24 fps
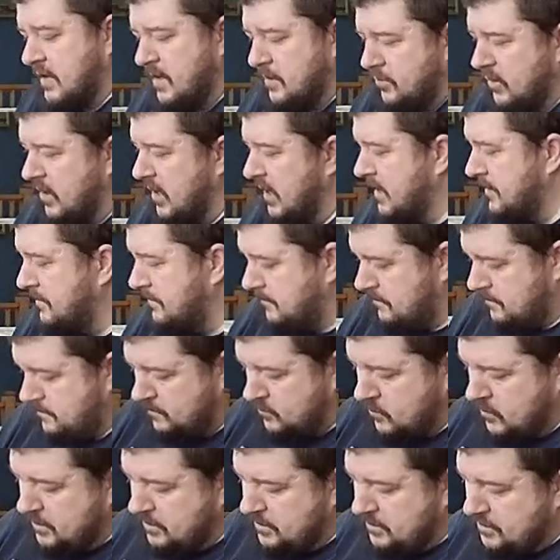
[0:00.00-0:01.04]
I brought
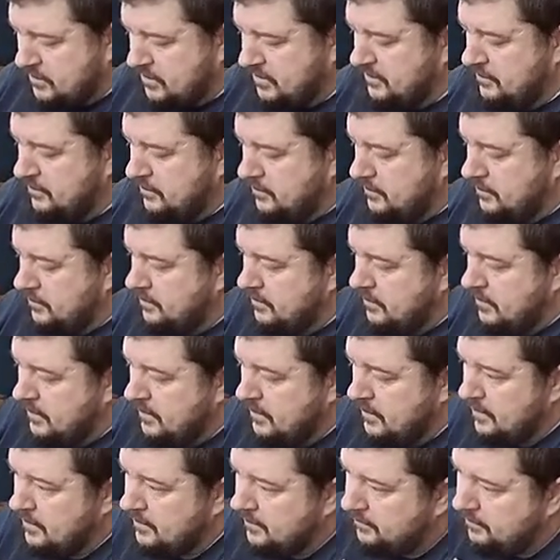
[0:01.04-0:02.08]
1, 2,
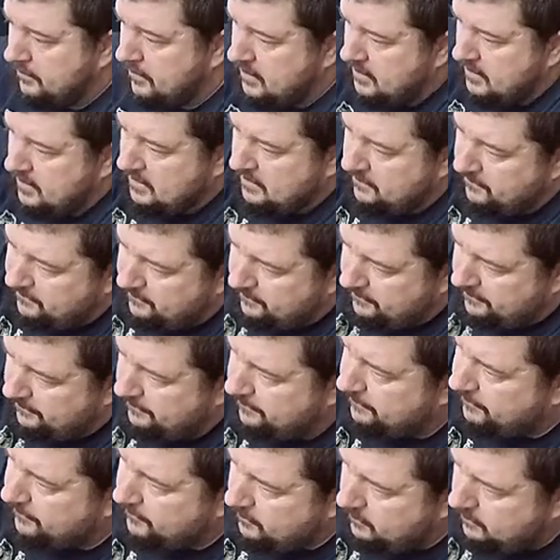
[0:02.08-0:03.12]
3,
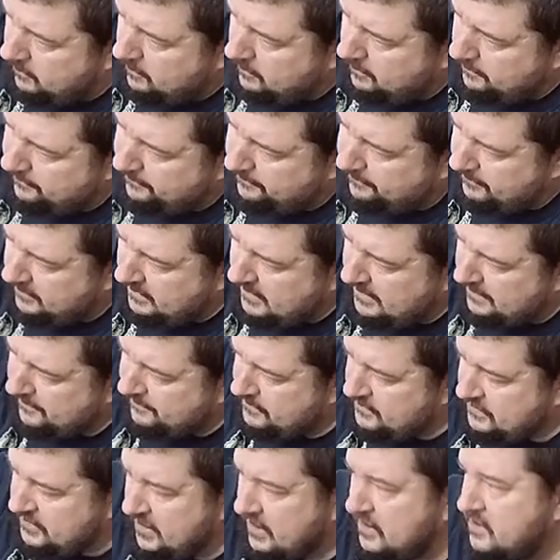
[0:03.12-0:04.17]
4, 5,
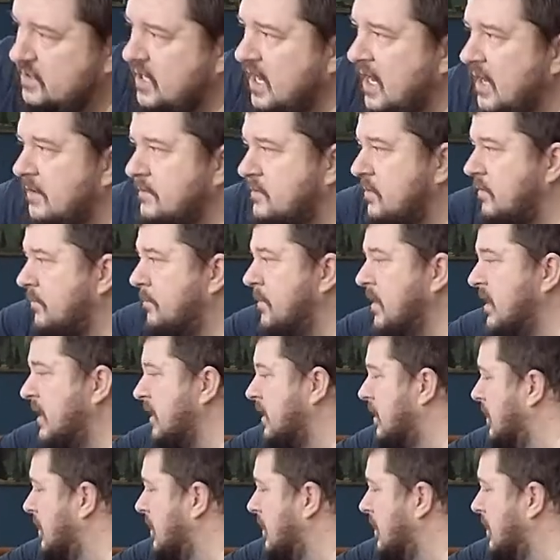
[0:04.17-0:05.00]
6 games with me,